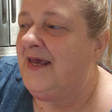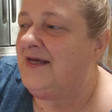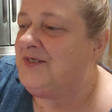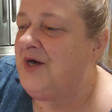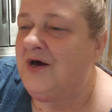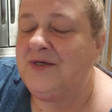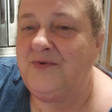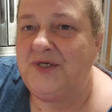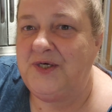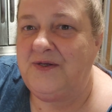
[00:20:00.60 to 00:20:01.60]
and talk
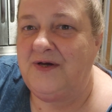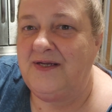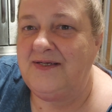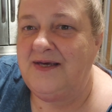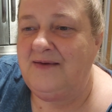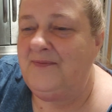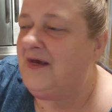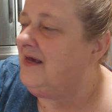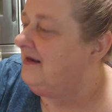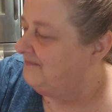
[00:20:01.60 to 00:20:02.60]
to each other anytime?
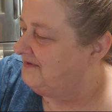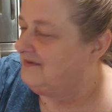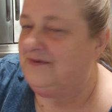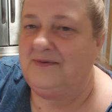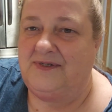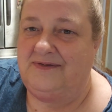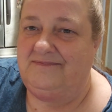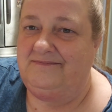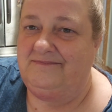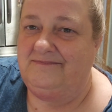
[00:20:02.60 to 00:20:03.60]
Absolutely.
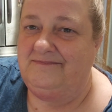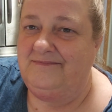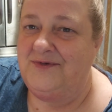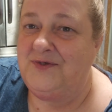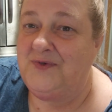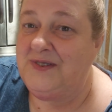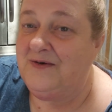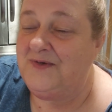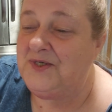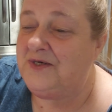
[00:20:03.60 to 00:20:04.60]
Do we
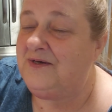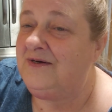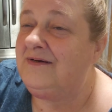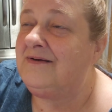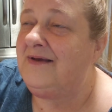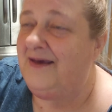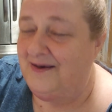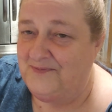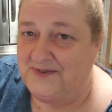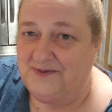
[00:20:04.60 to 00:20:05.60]
love each other?
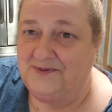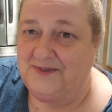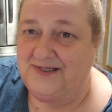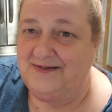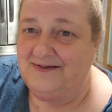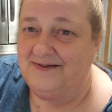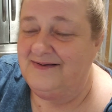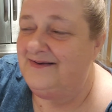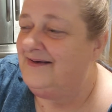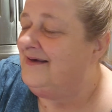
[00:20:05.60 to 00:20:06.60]
Absolutely.
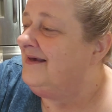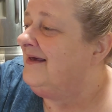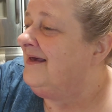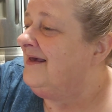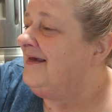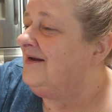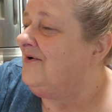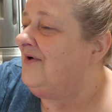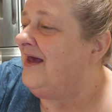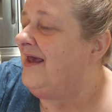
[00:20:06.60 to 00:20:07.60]
You
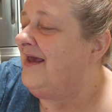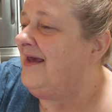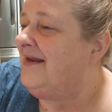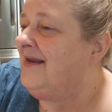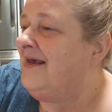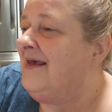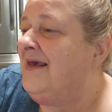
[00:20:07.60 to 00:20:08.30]
know, and